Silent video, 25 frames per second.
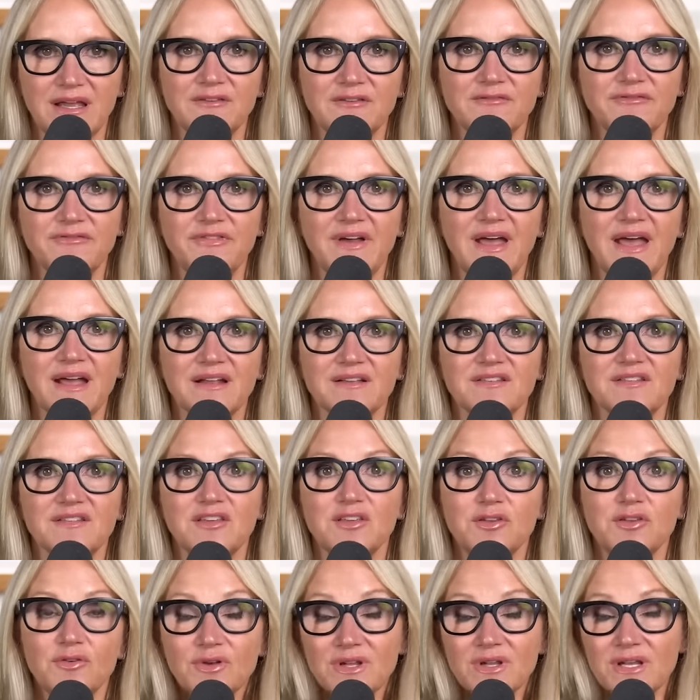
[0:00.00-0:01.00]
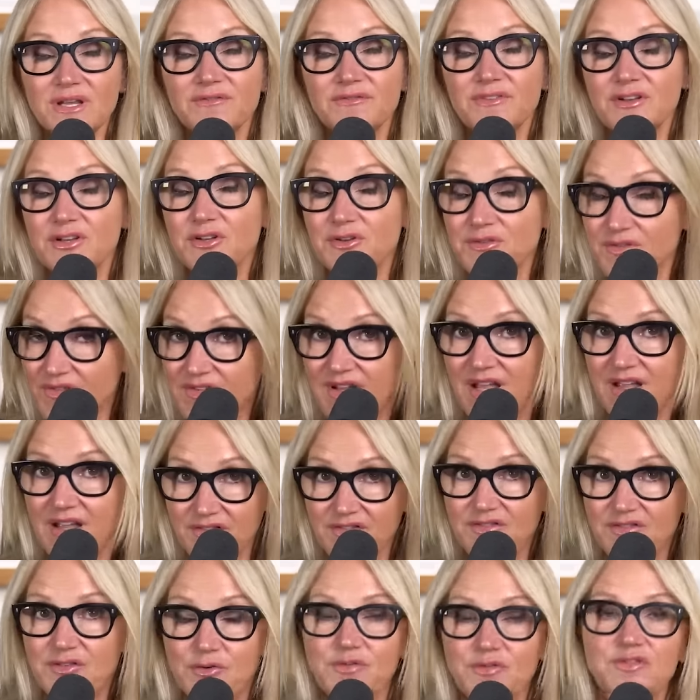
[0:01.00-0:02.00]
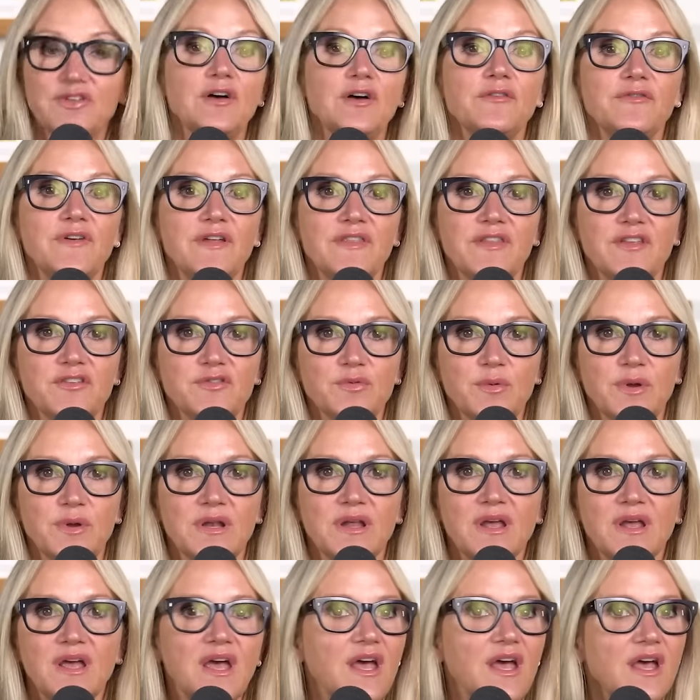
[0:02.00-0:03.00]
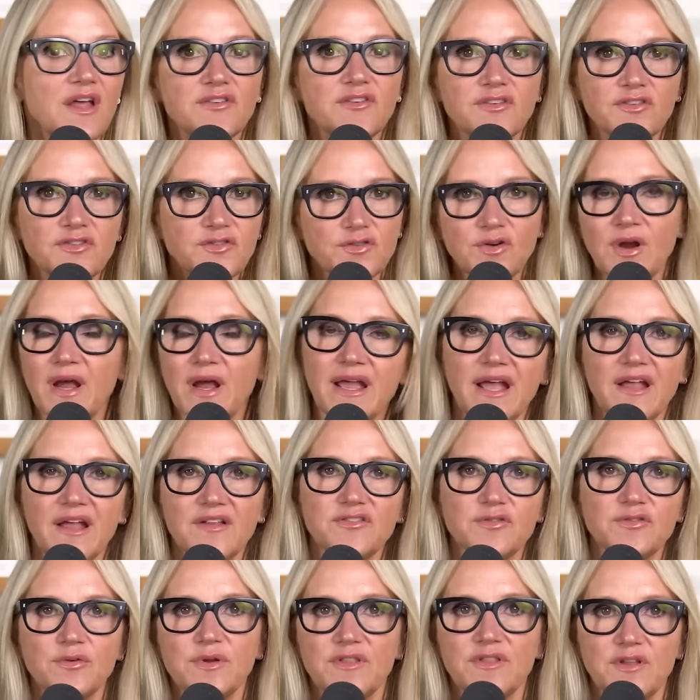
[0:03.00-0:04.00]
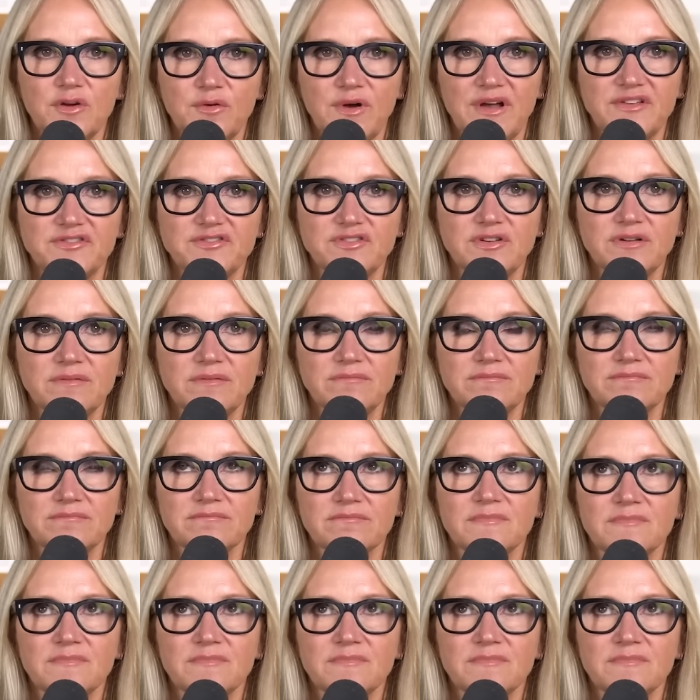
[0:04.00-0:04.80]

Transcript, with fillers: In fact, you can even test yourself on this one. Just try answering the question,